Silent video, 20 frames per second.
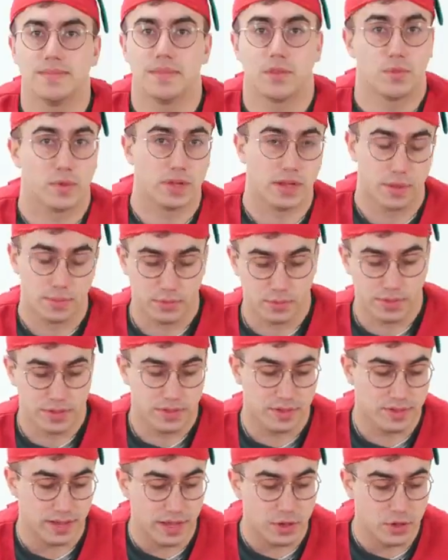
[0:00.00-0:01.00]
This one comes
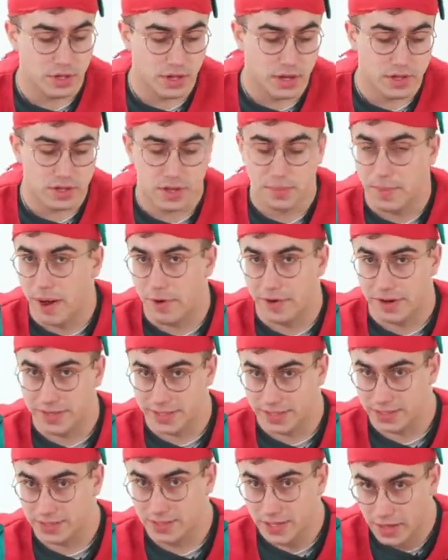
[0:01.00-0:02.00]
with sage and onion
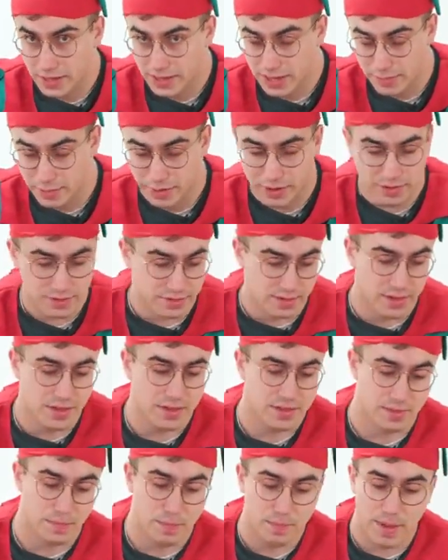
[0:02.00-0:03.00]
marinated turkey breast,
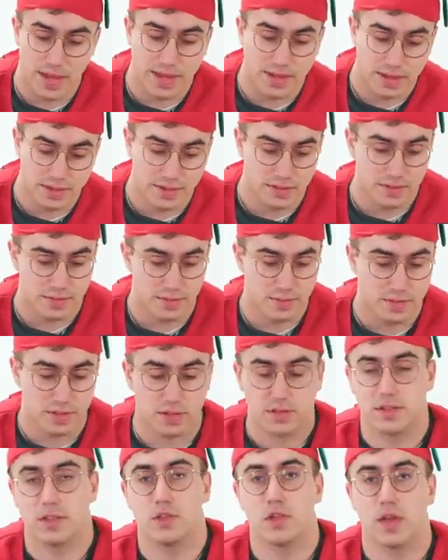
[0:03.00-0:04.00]
some bacon, some
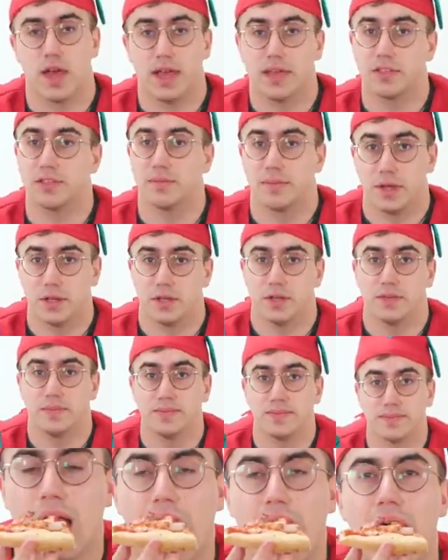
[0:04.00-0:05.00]
sausage, and some onion.
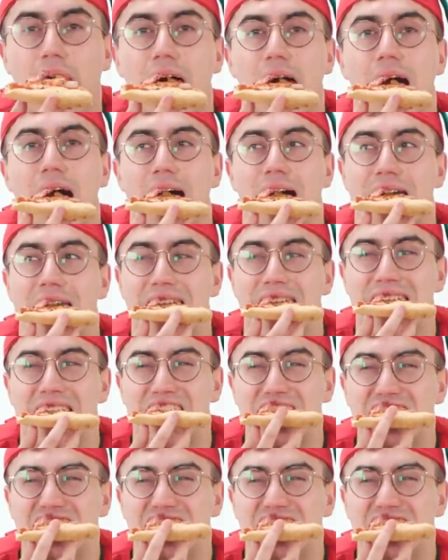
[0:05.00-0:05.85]
Let's try it out.